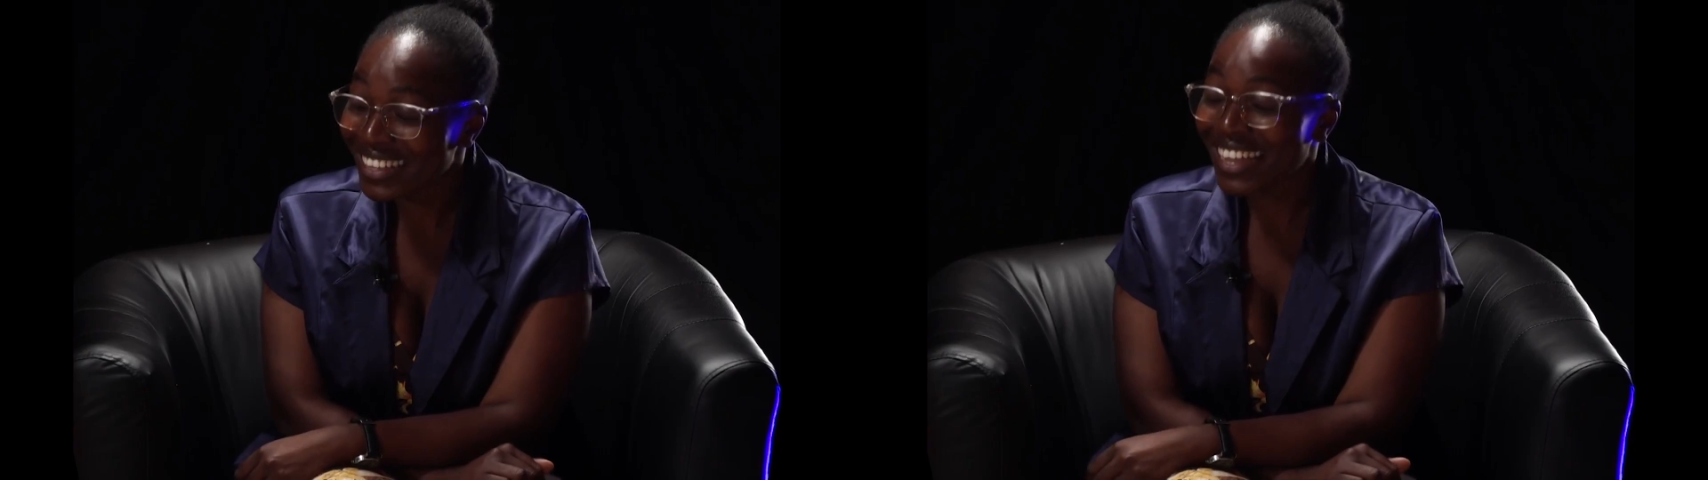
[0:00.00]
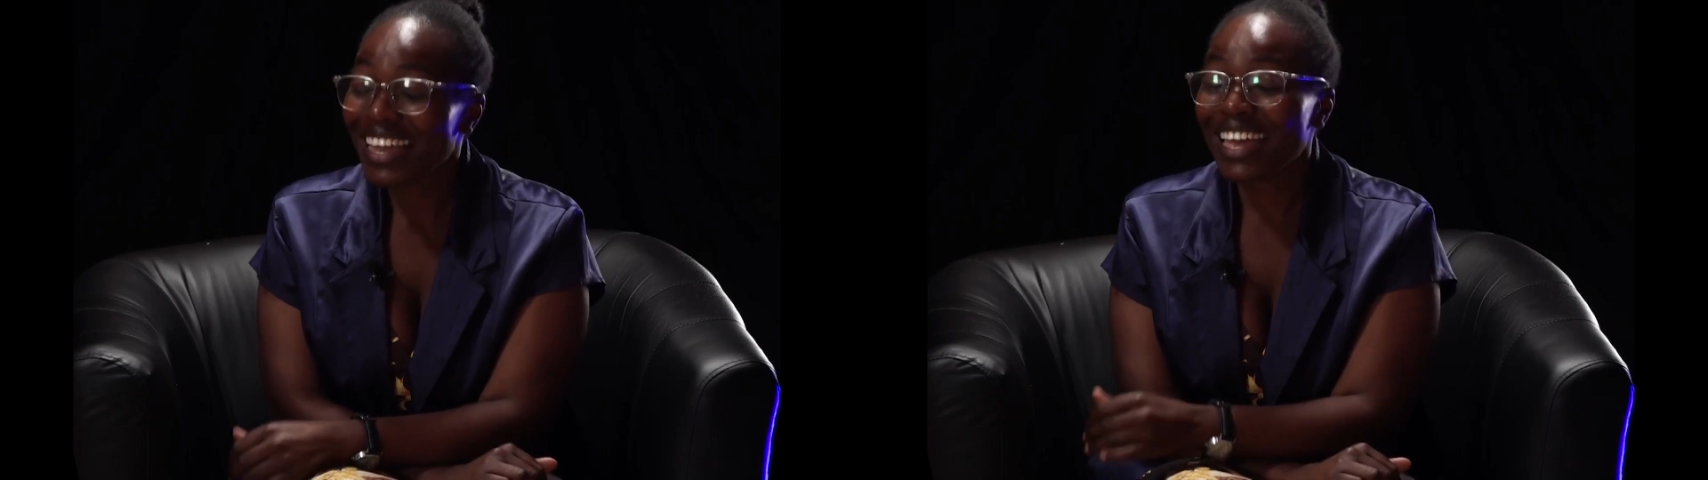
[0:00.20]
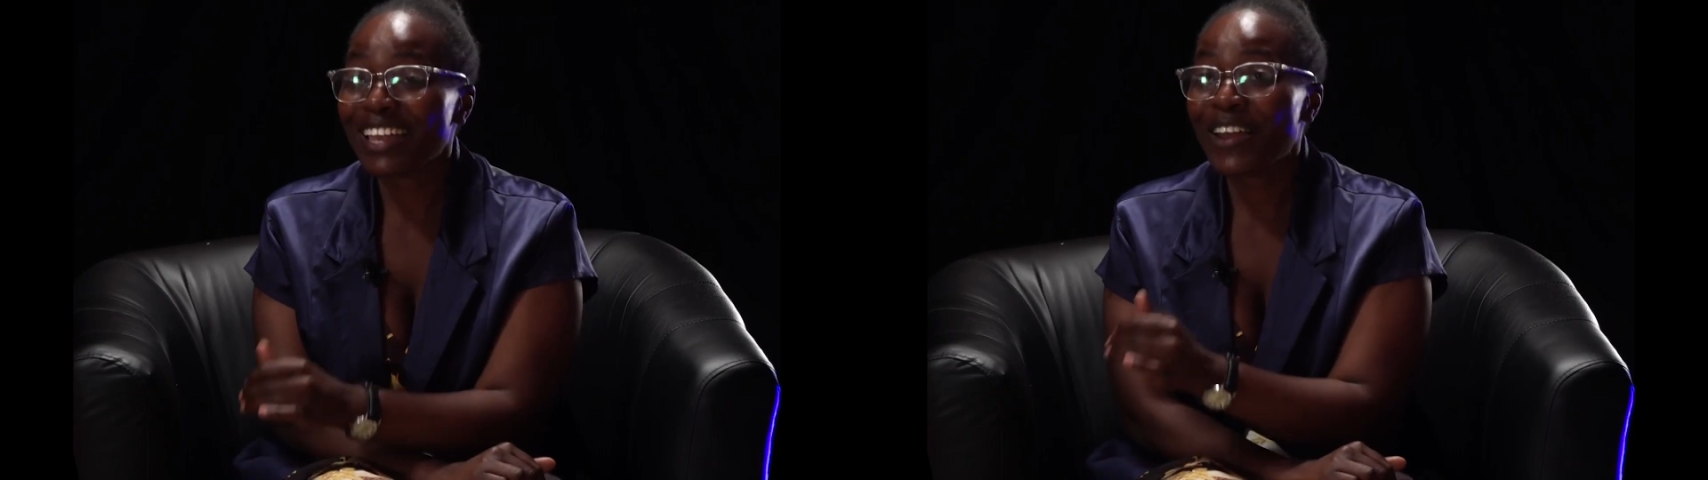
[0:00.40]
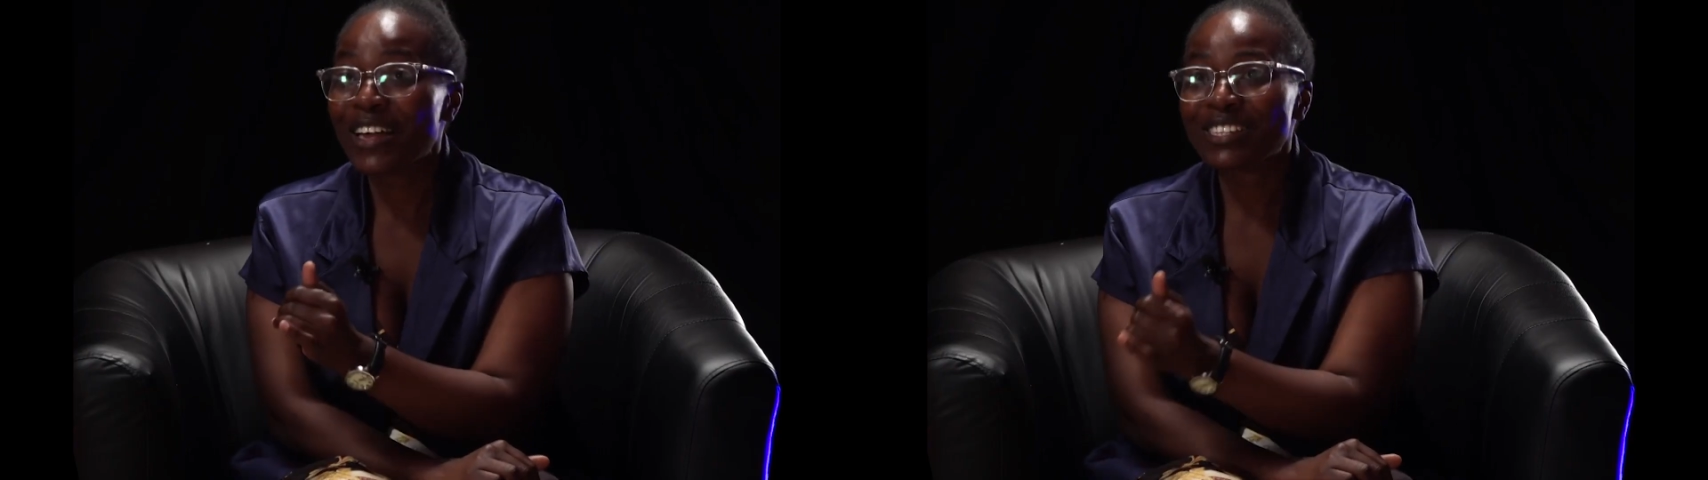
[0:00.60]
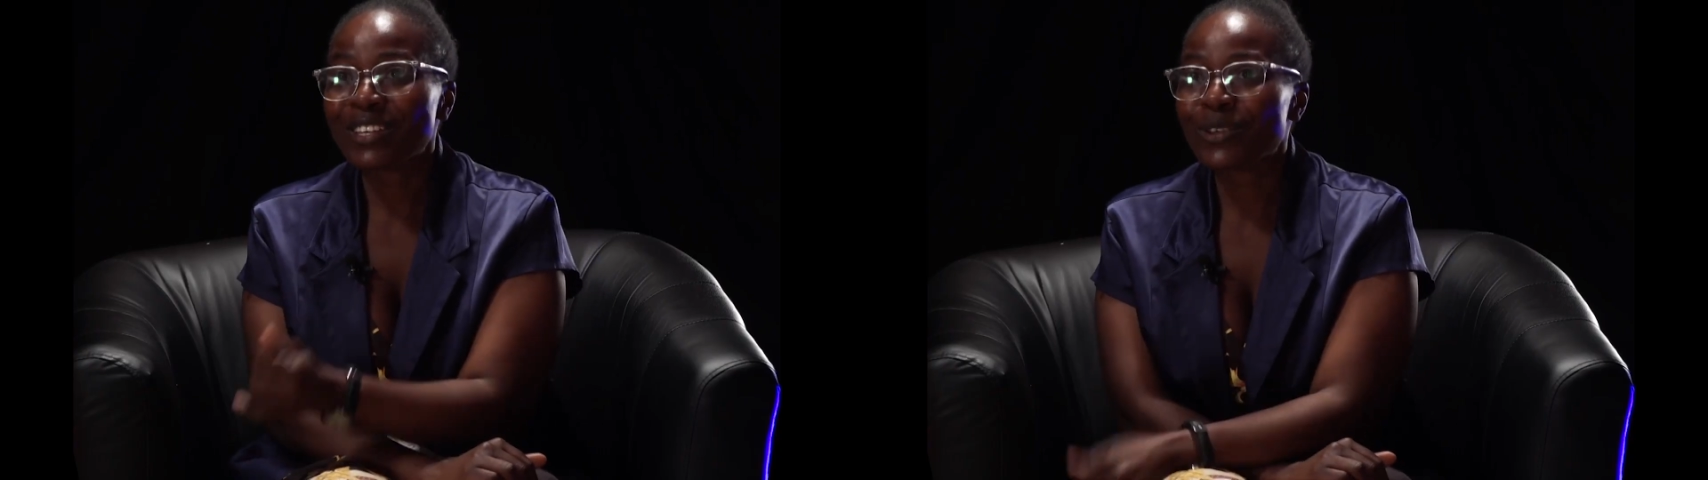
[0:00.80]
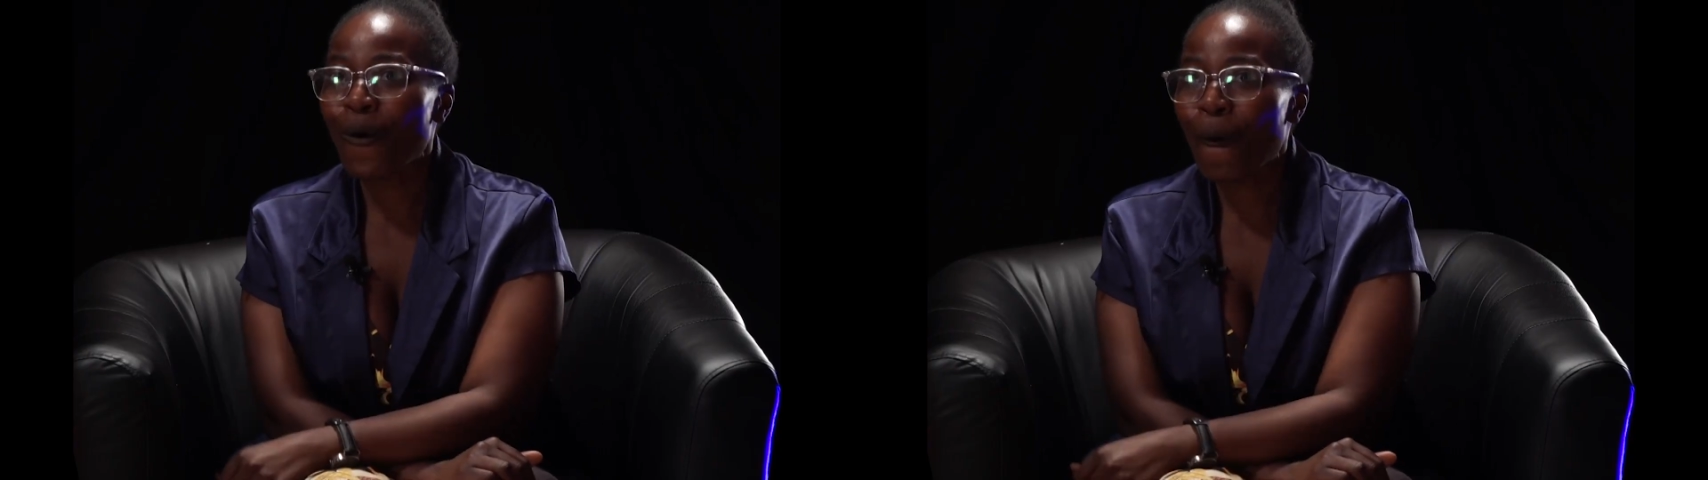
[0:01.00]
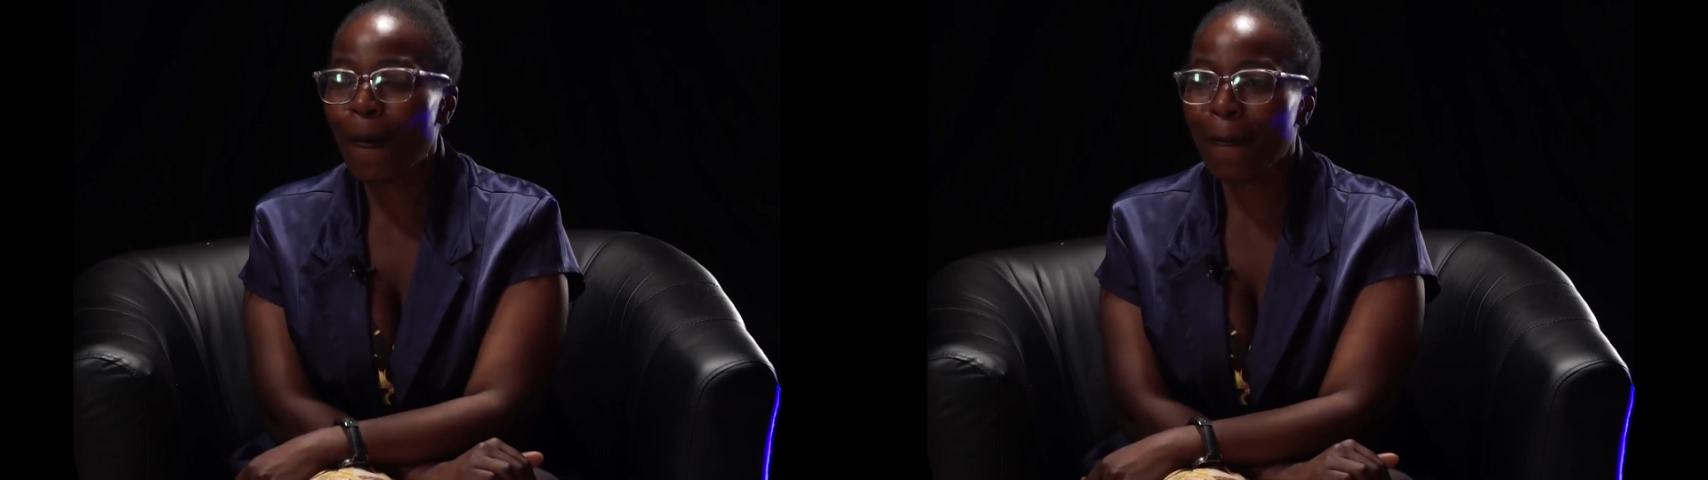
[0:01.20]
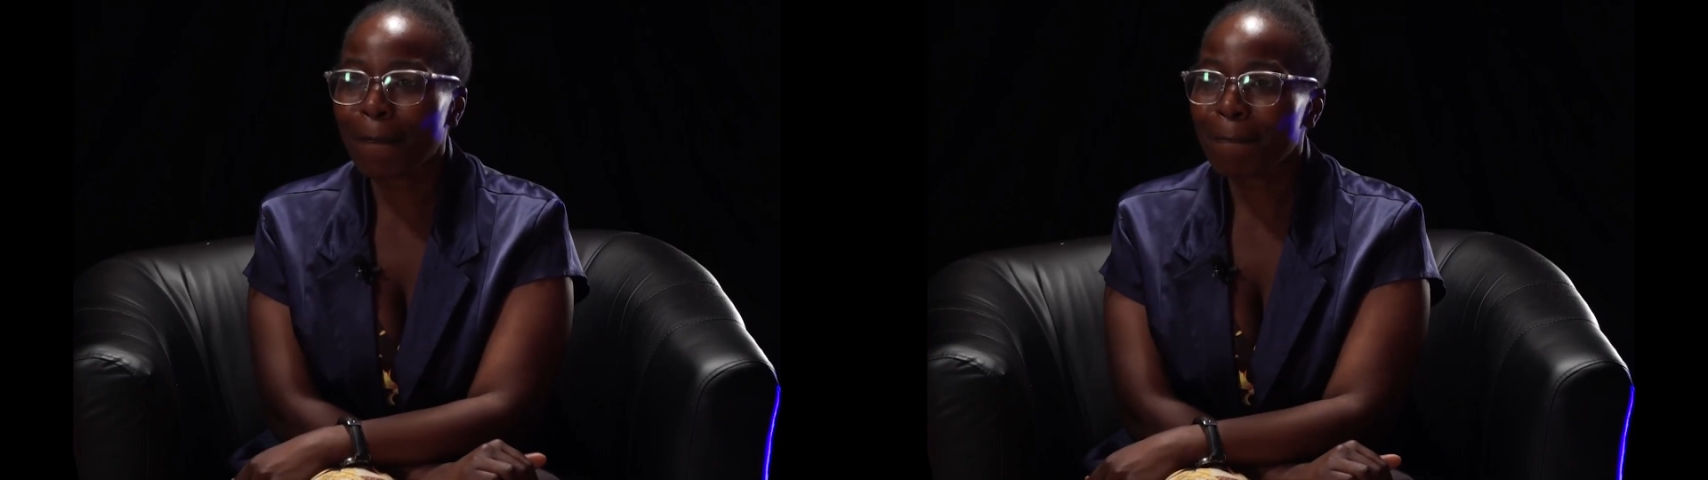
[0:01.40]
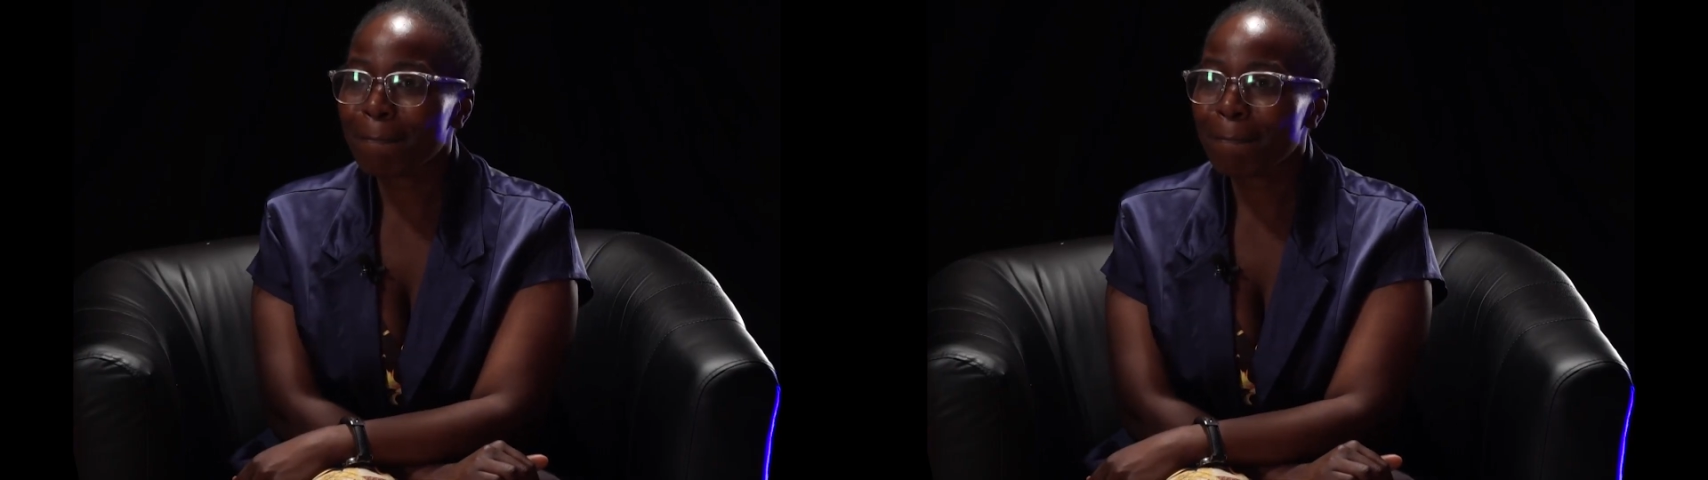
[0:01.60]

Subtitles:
and I was at home.